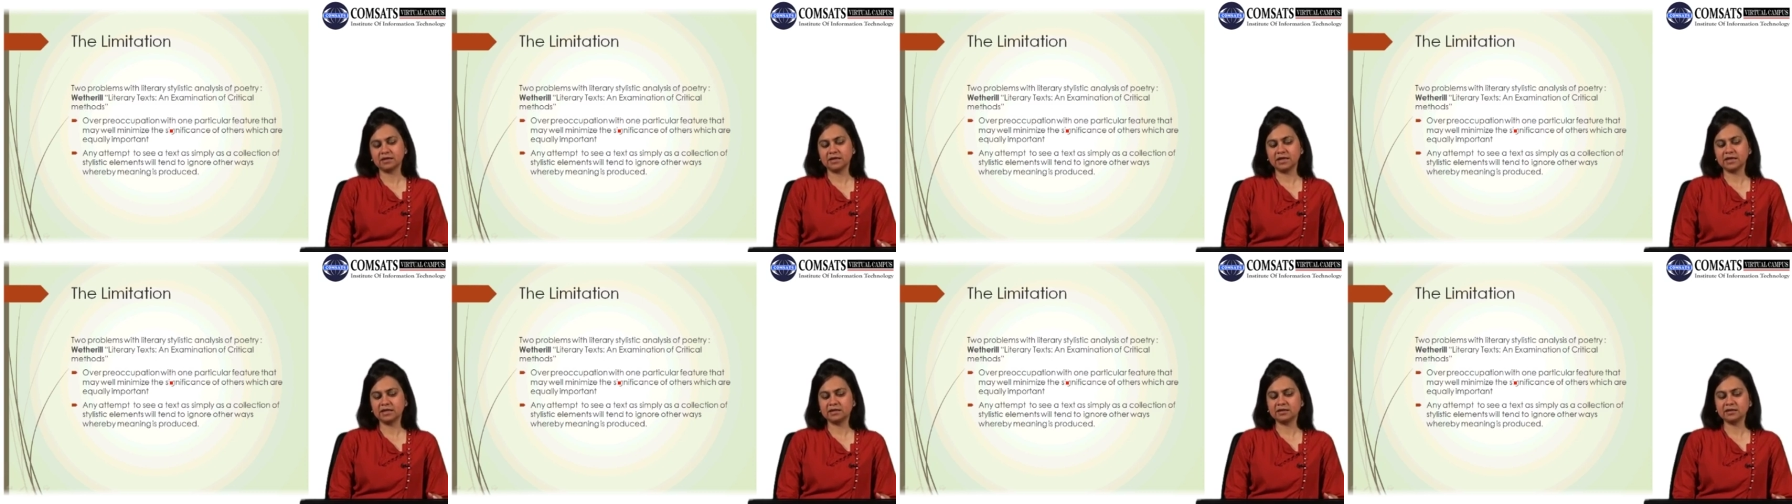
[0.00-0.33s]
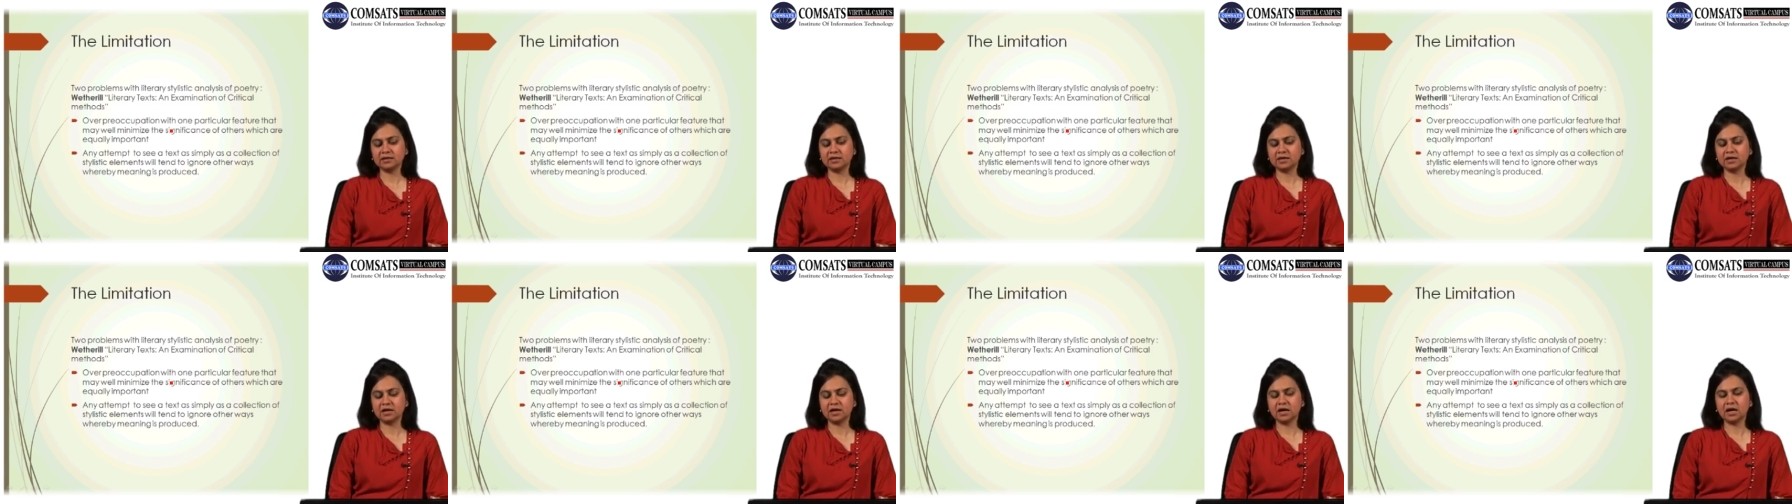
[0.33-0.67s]

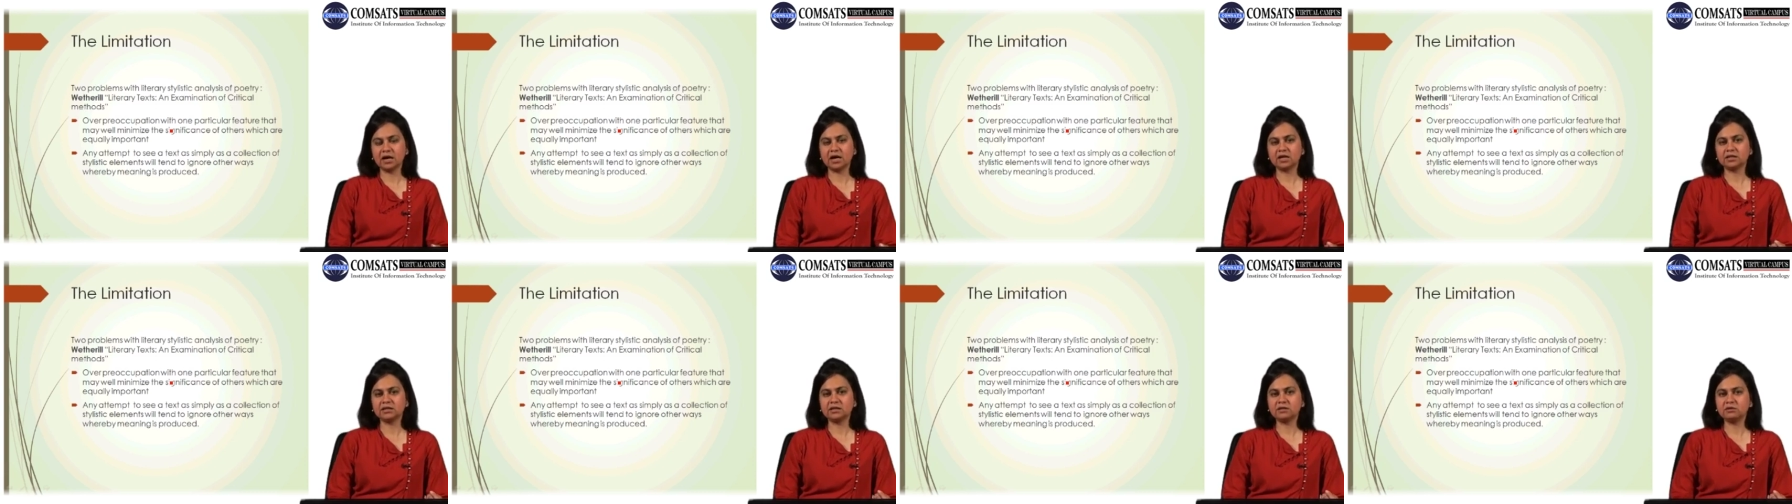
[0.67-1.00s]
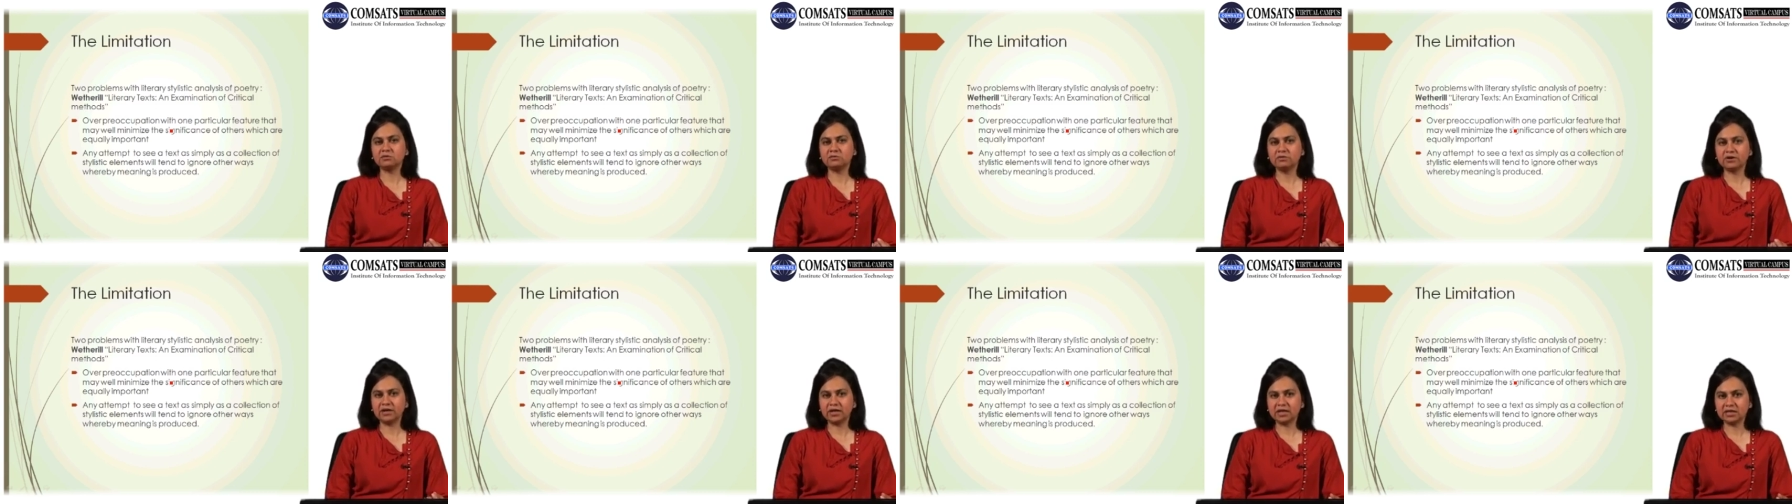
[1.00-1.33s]
then
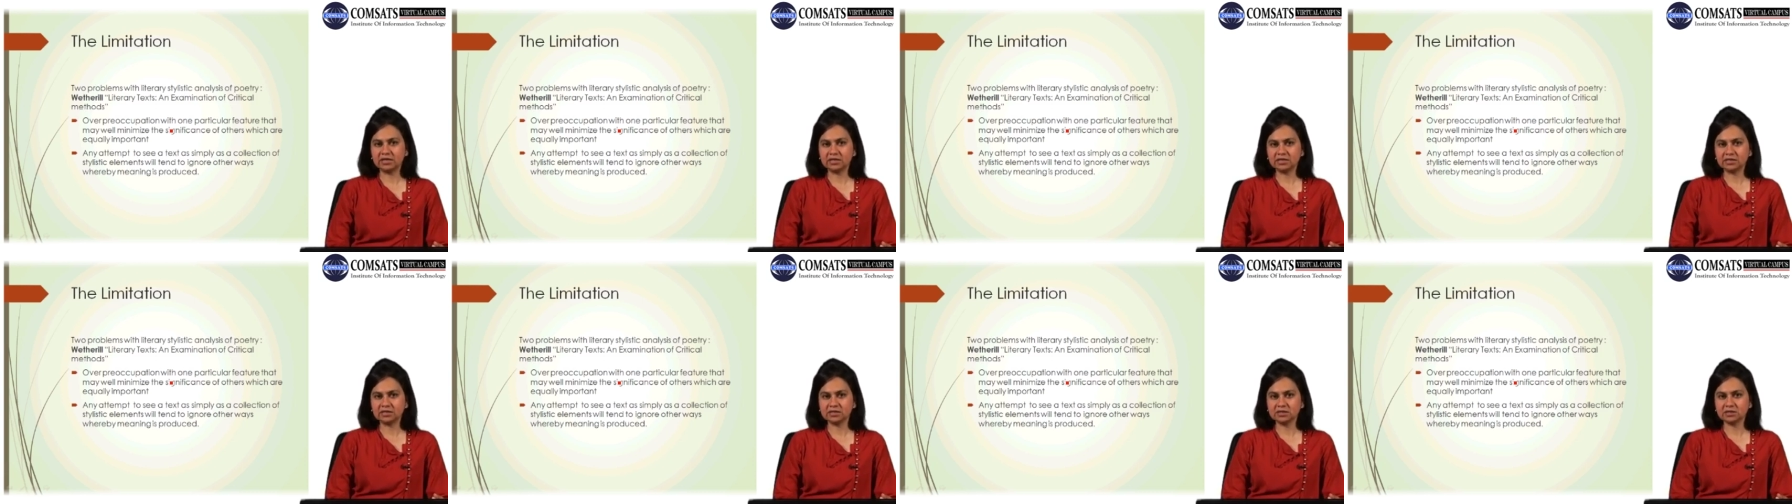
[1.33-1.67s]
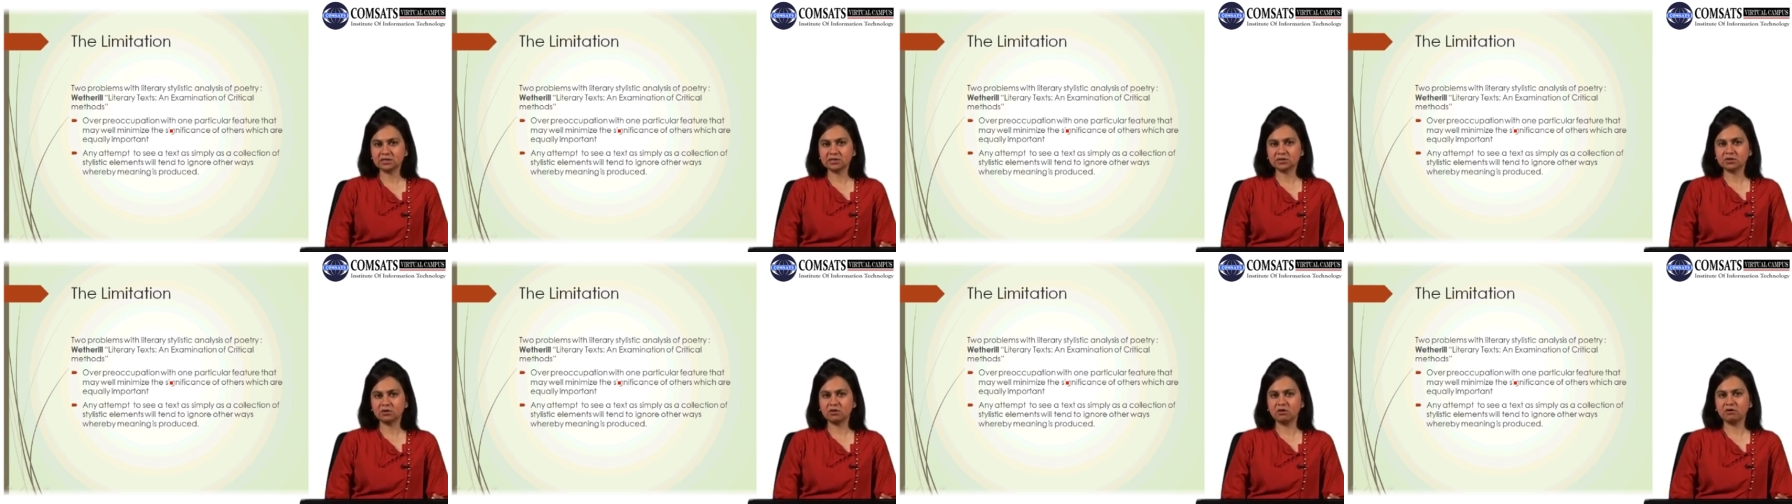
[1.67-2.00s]
other
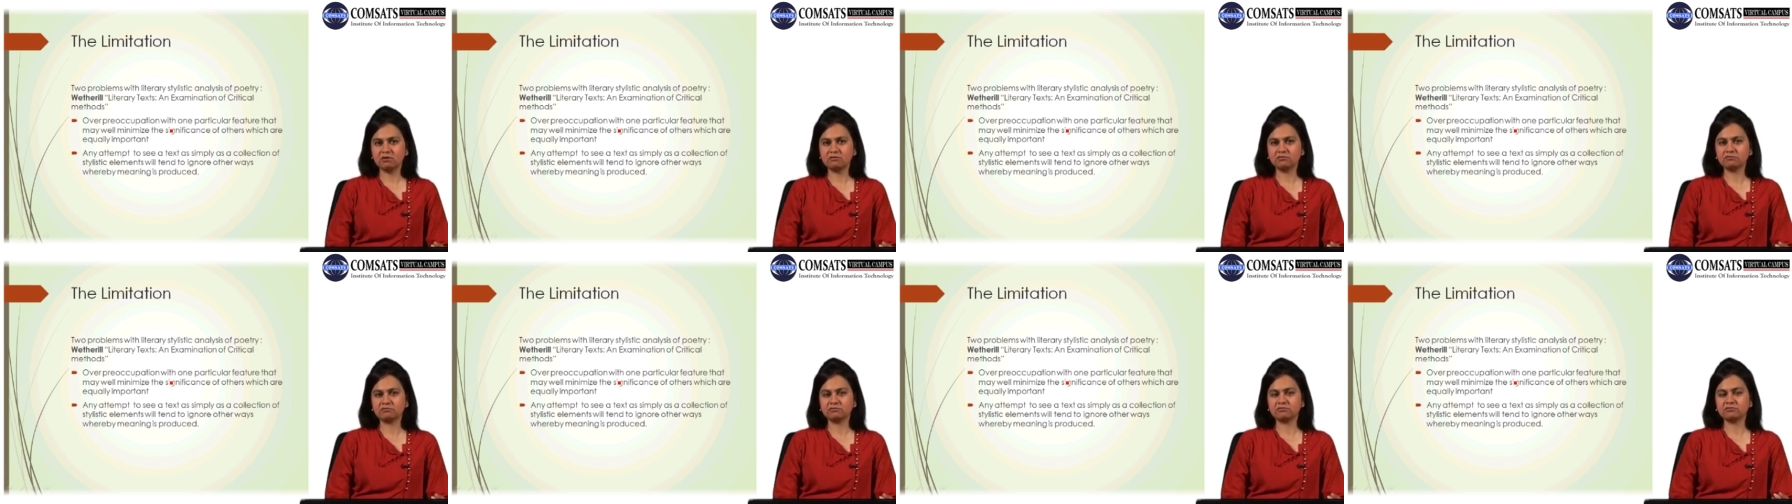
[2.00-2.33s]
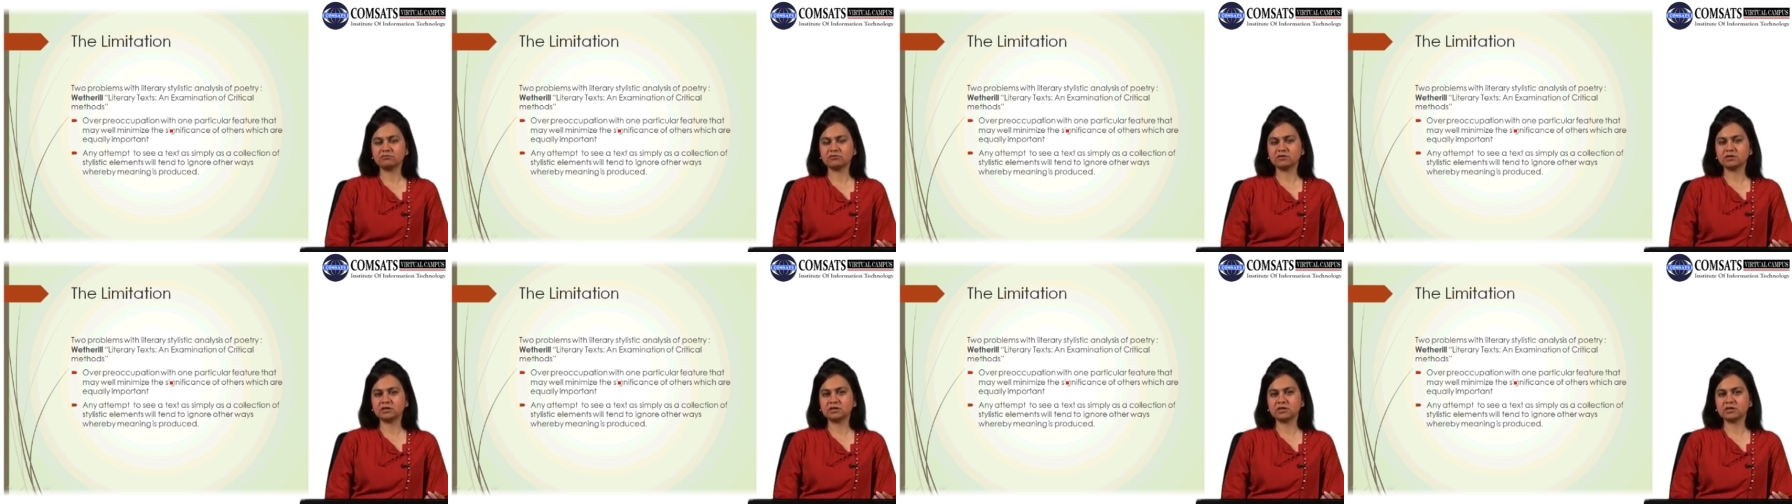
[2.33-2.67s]
ways
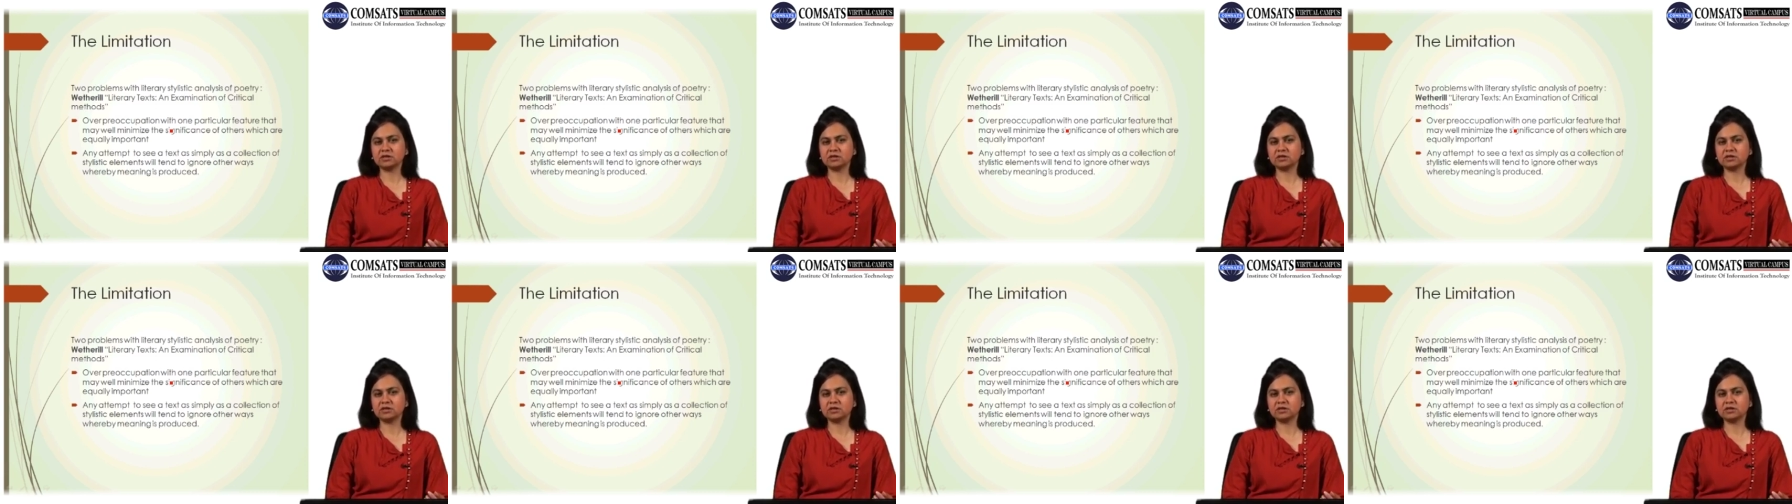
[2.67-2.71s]
of